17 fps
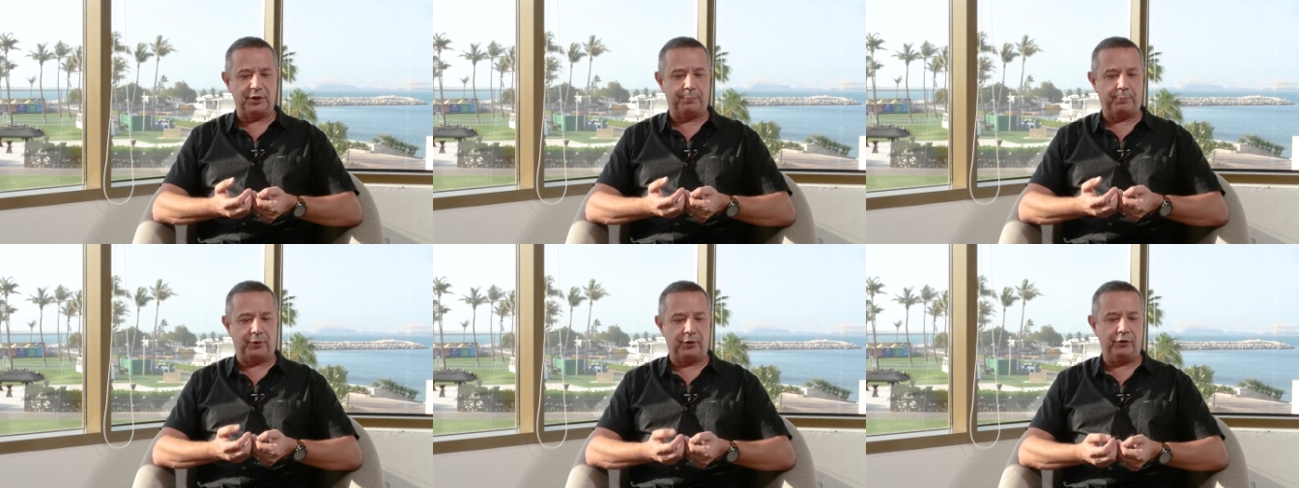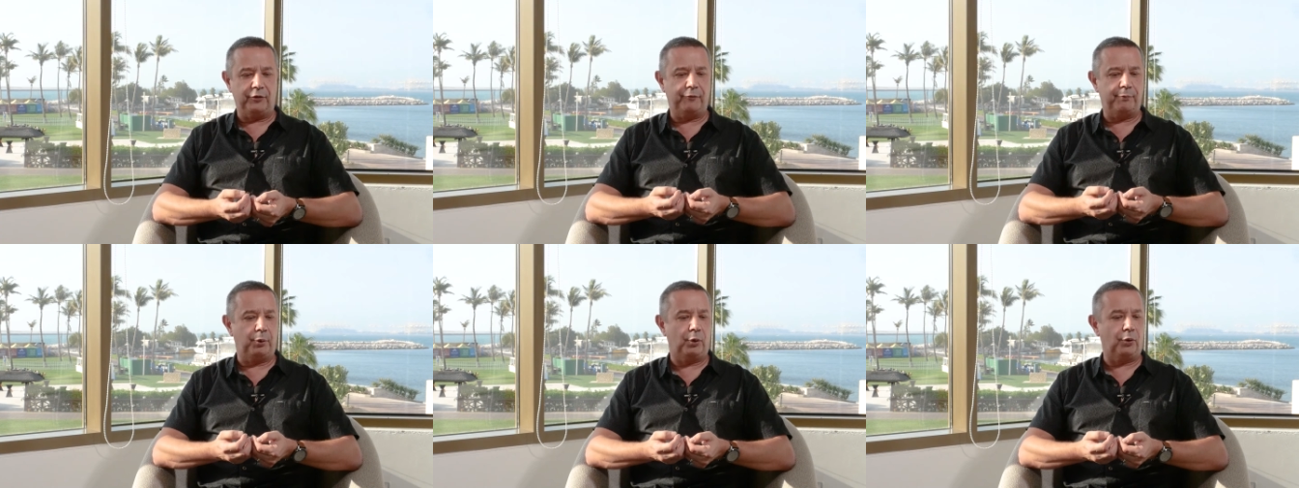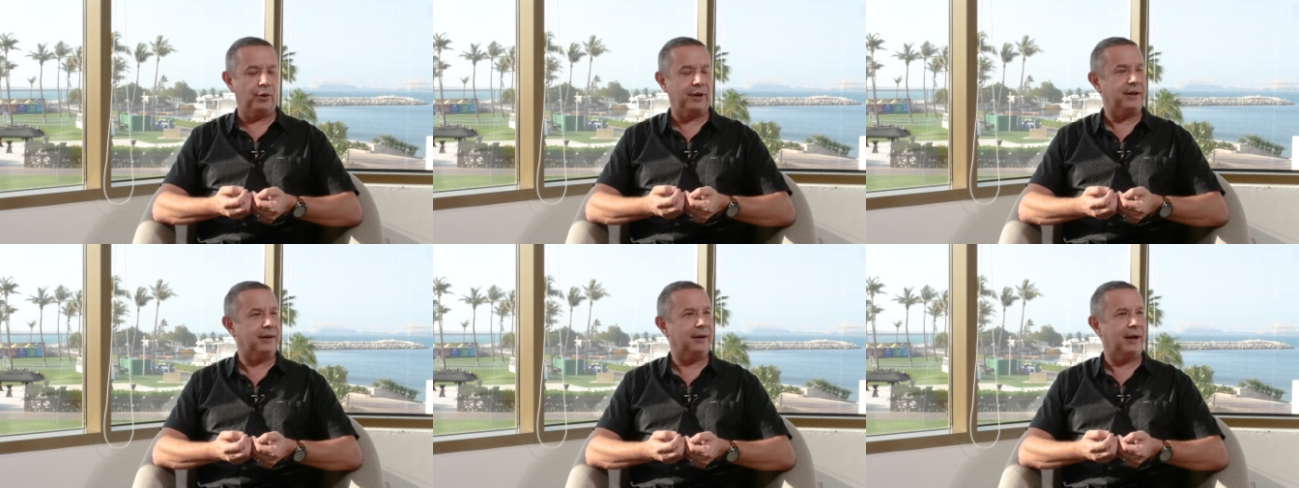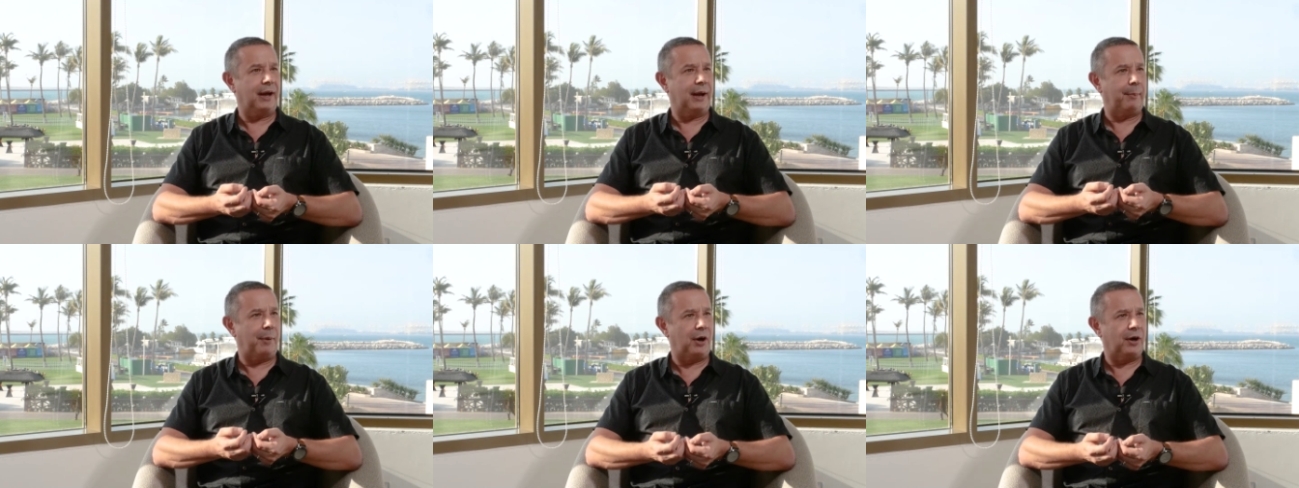to proof point
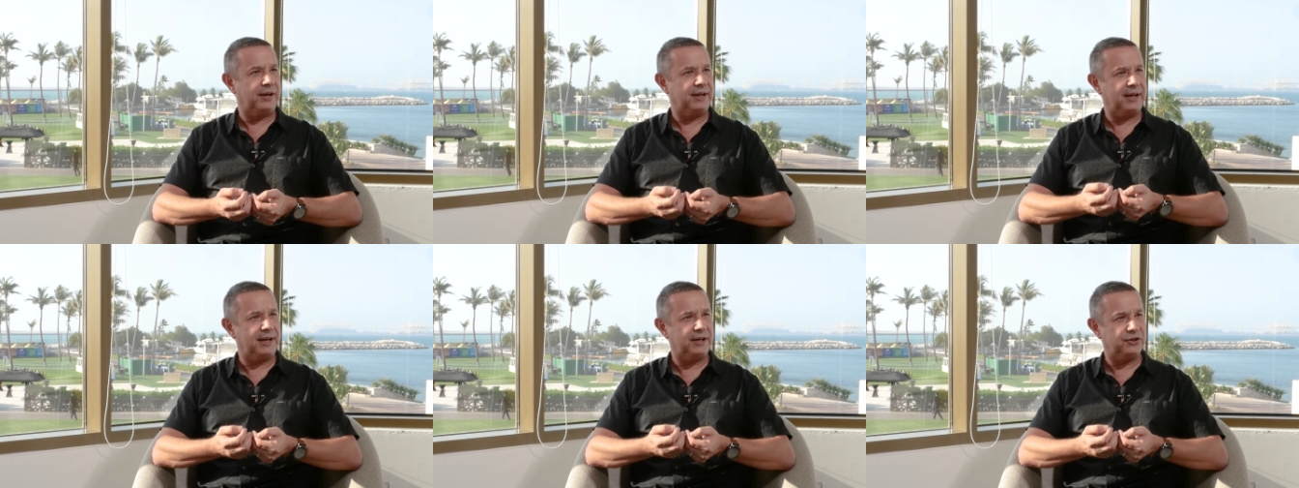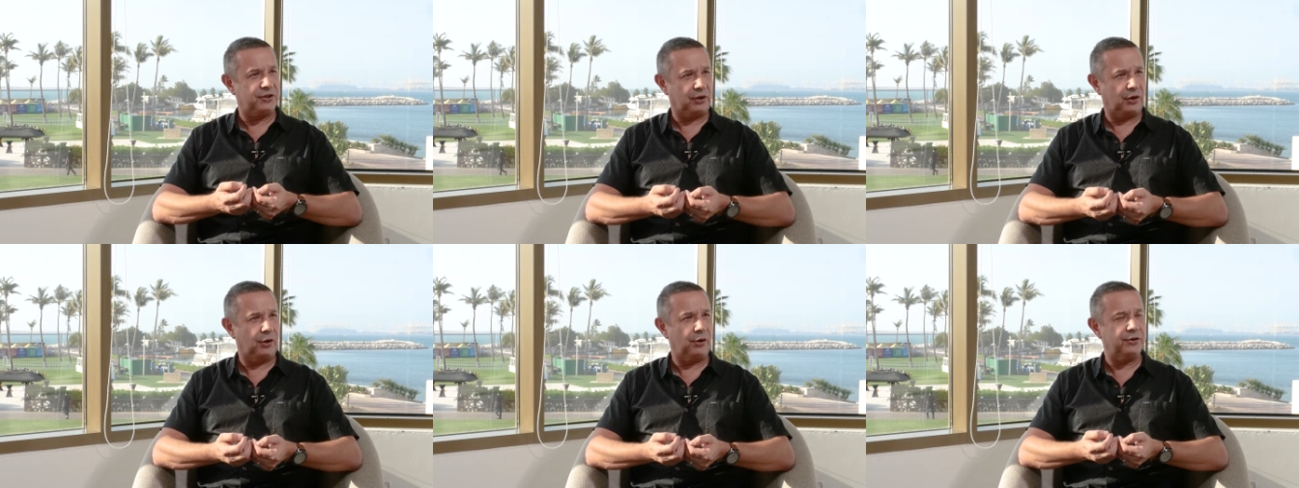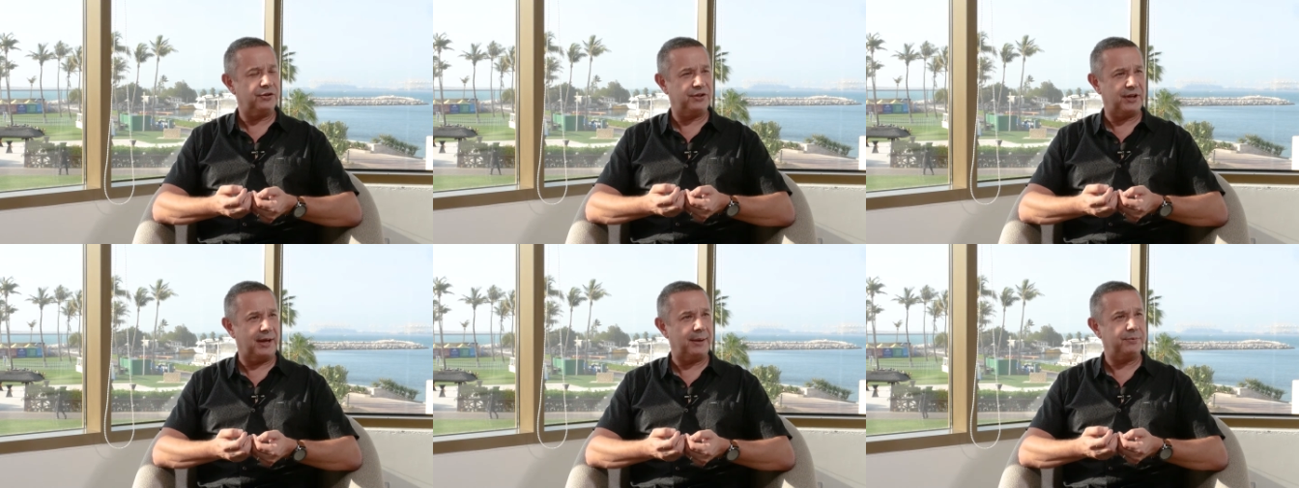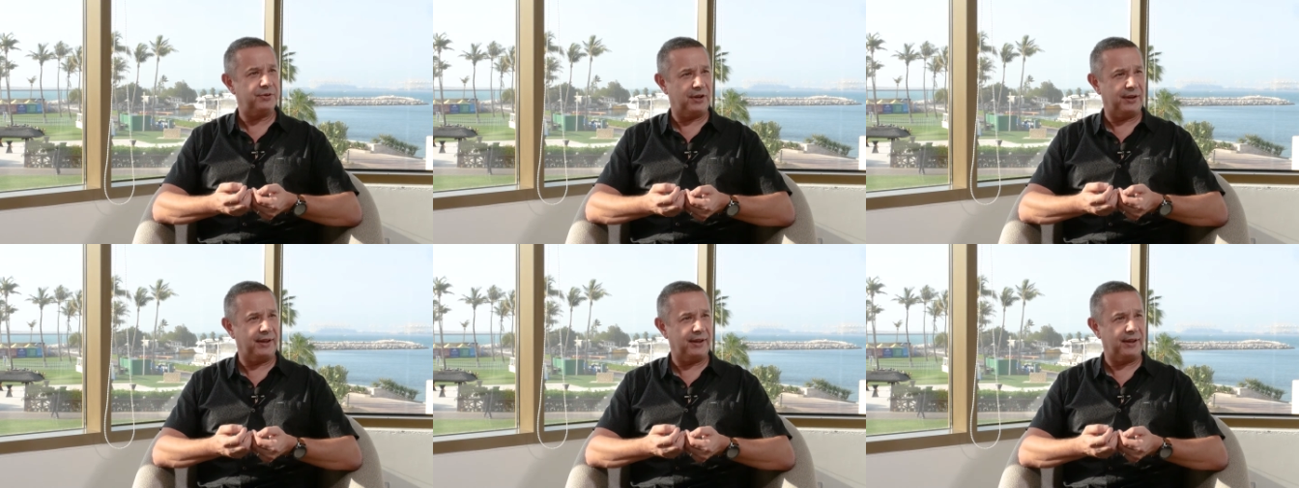ideas and concepts,